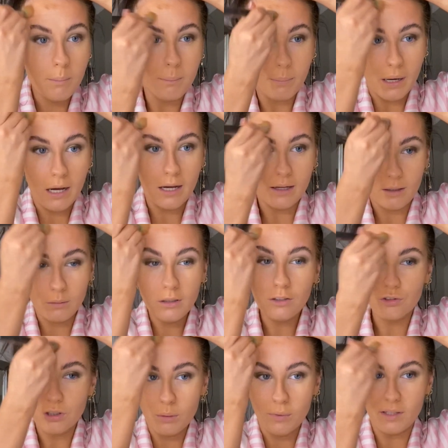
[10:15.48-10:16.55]
gonna
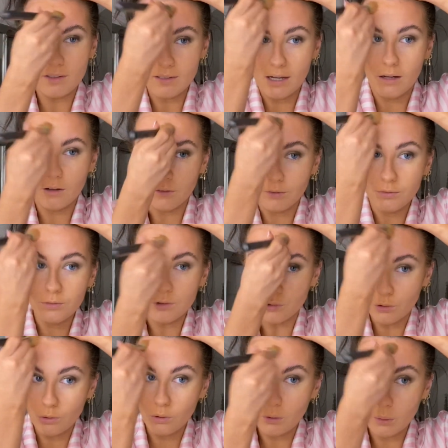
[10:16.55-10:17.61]
treat myself
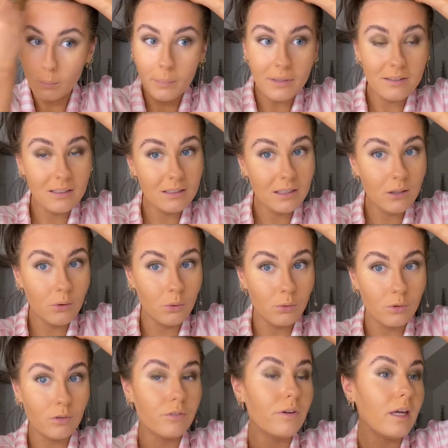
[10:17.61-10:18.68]
to basically a whole
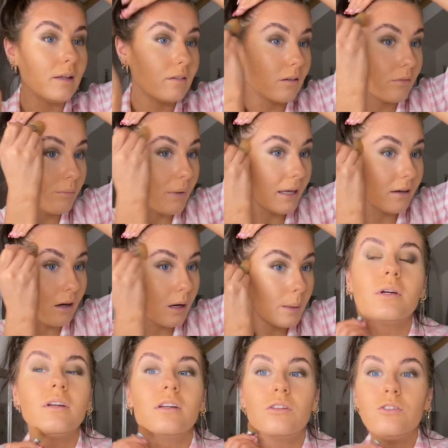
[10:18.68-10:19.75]
new face of makeup.
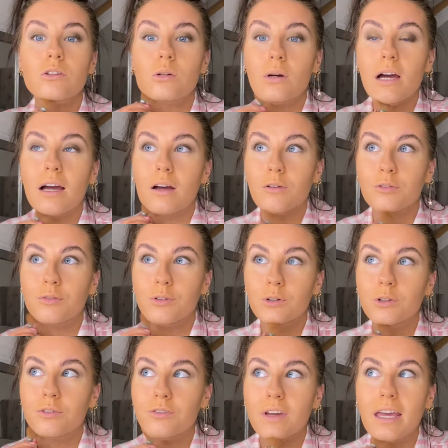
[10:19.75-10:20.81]
I'm gonna do a full
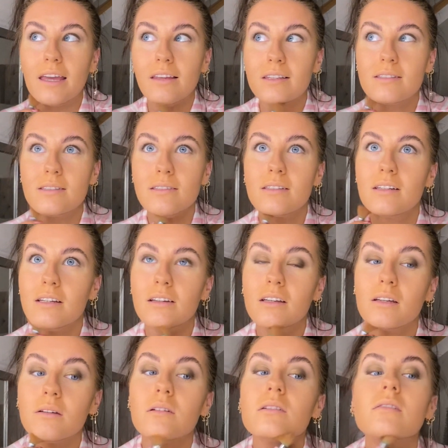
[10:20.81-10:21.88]
face
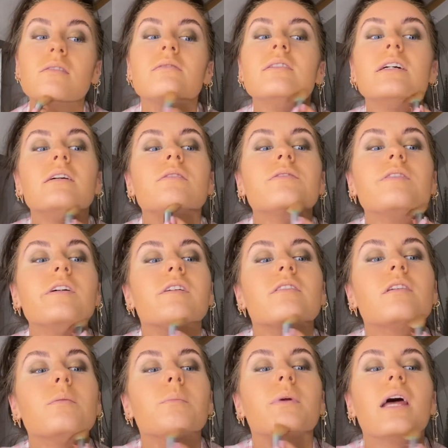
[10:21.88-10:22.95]
like first
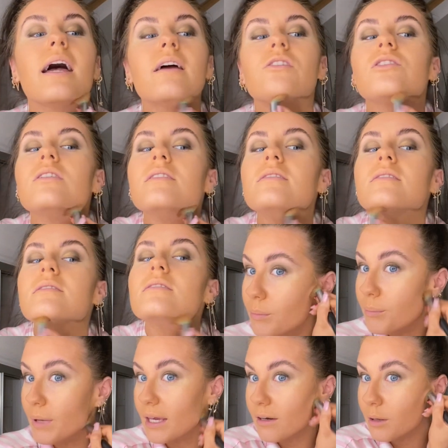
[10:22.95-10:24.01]
impressions makeup